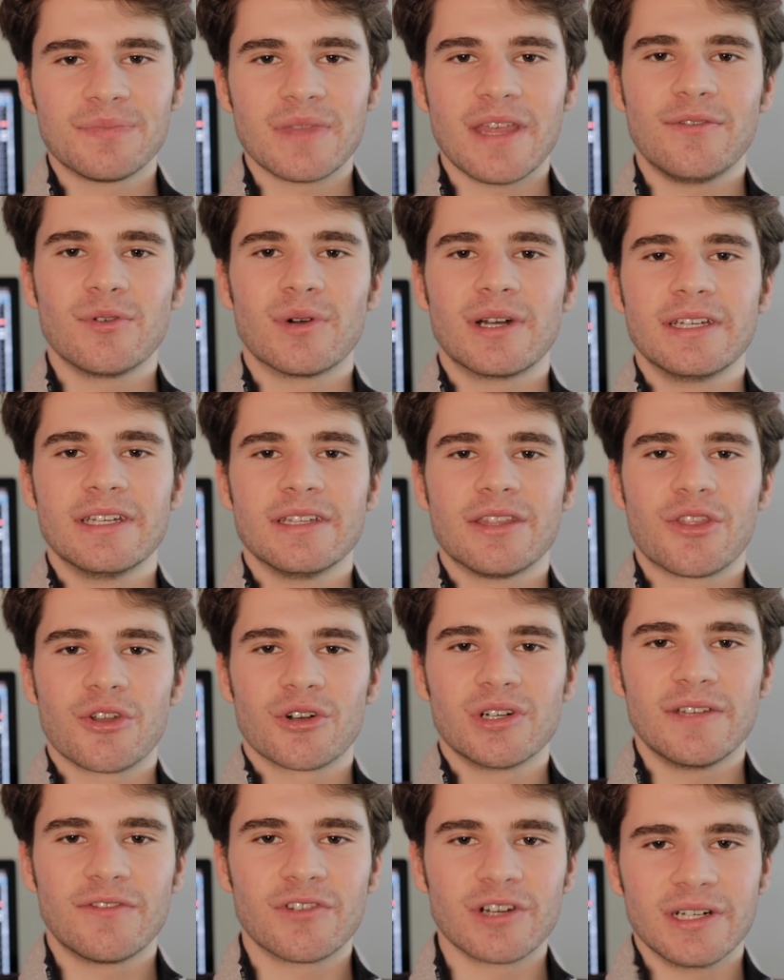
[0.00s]
If you want to get
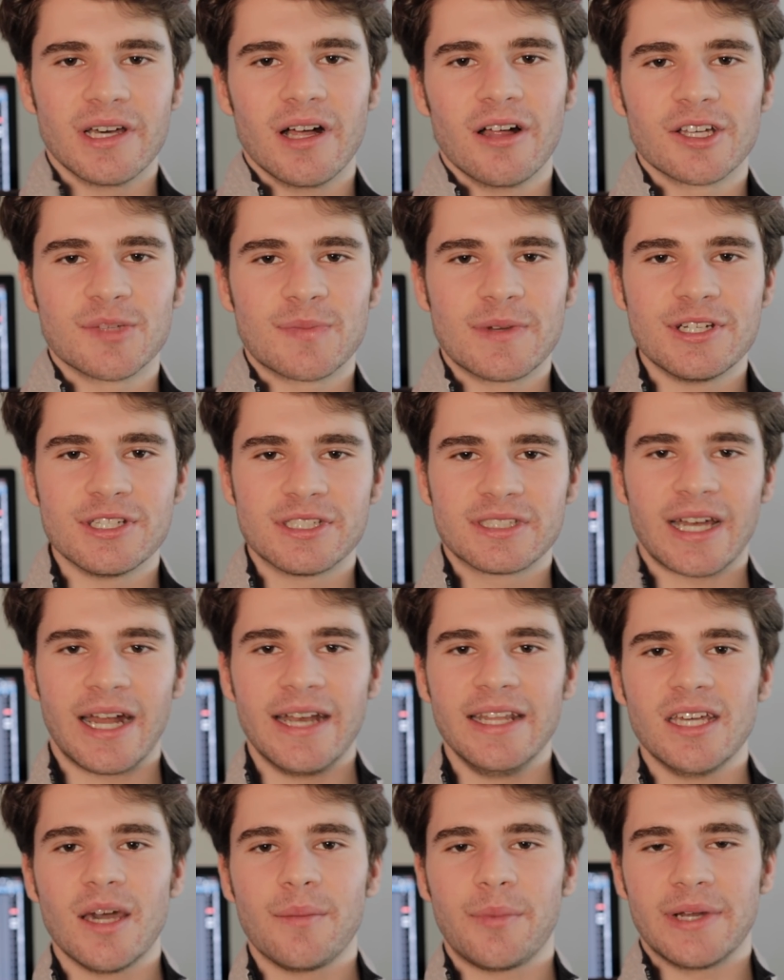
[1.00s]
$30 free by just
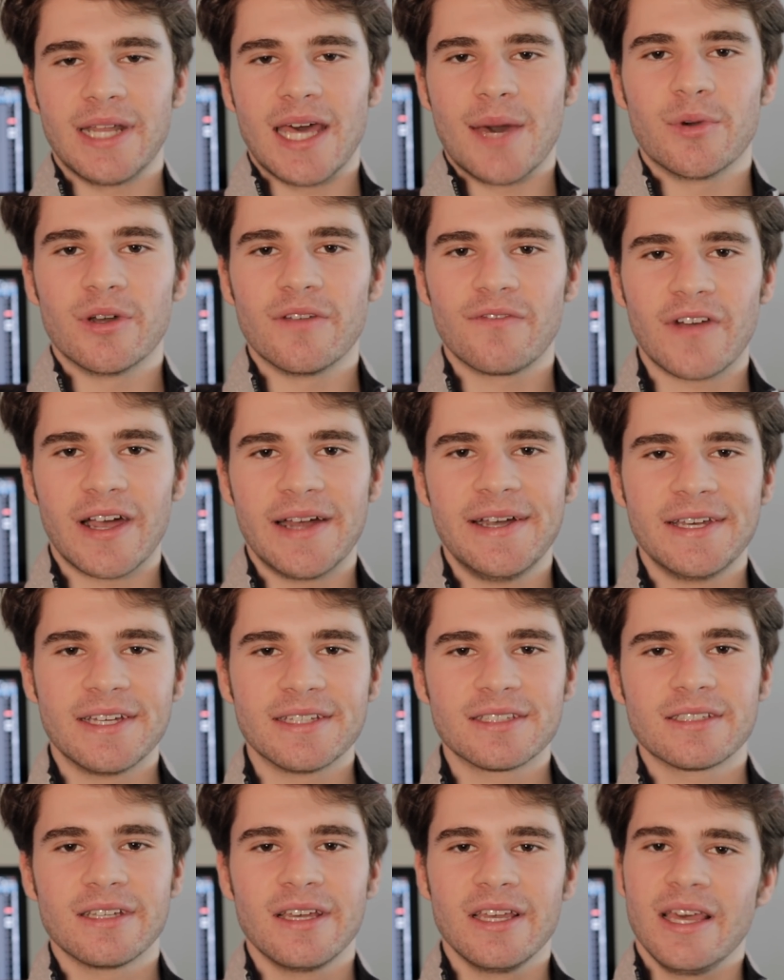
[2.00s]
signing up on M1 Finance,
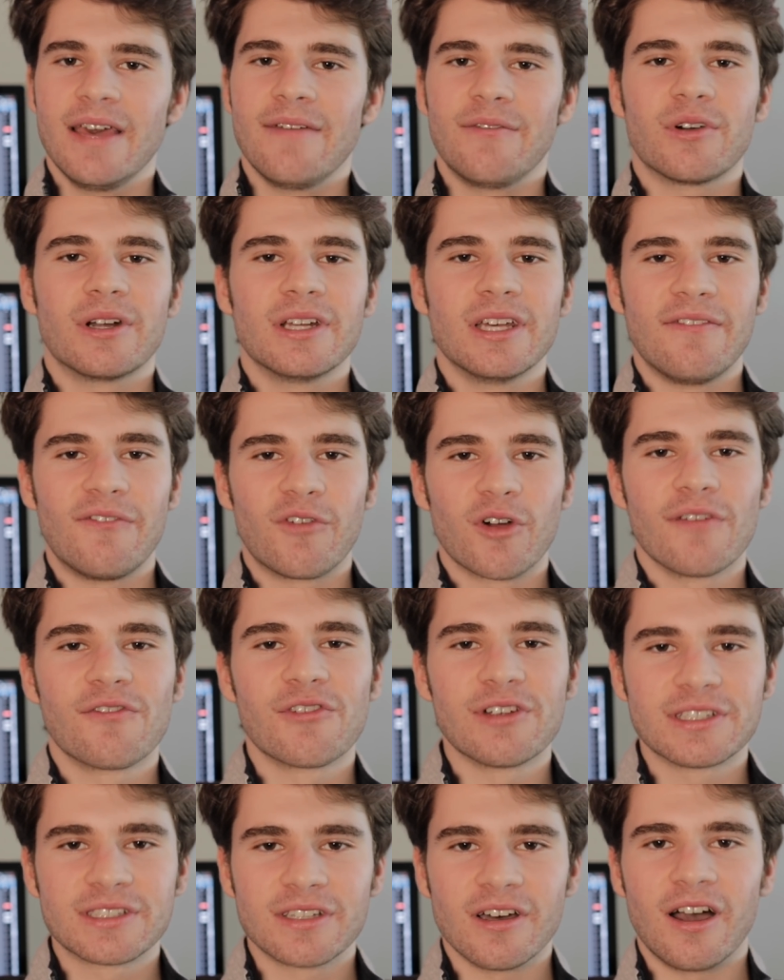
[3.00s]
if you want to get 4
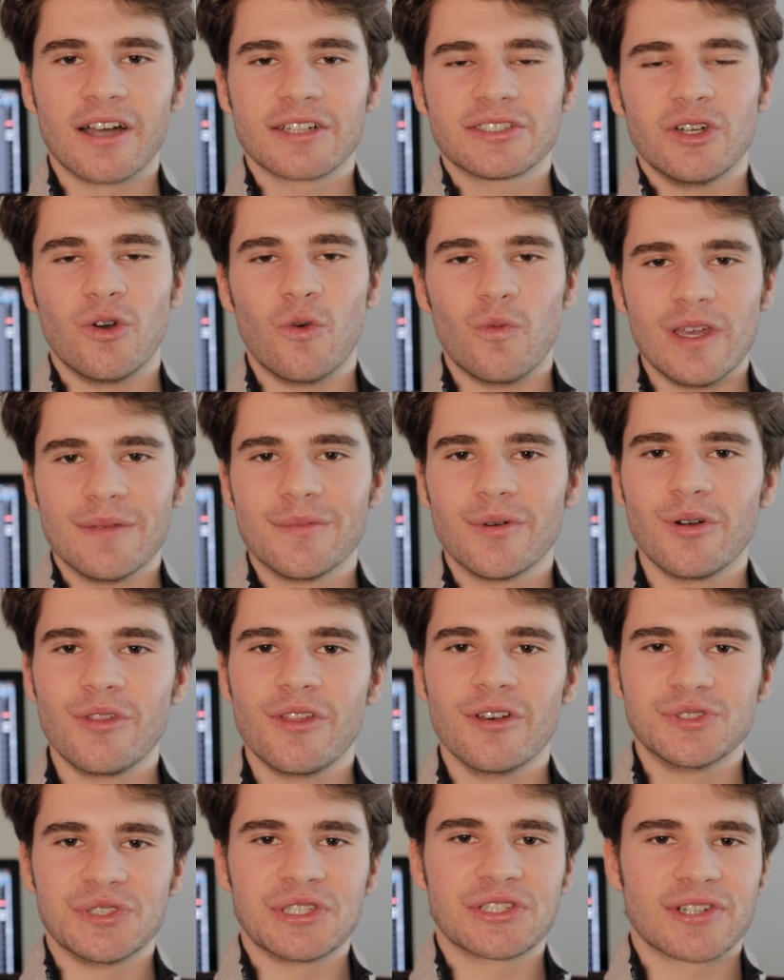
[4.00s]
free stocks on Webull,
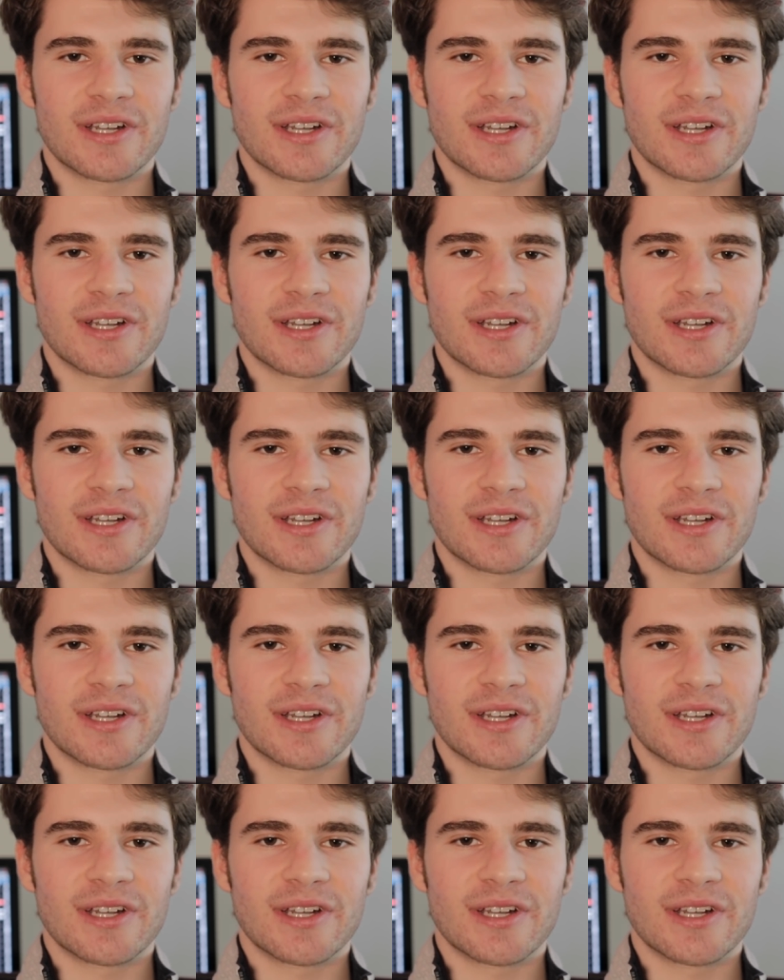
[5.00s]
those links are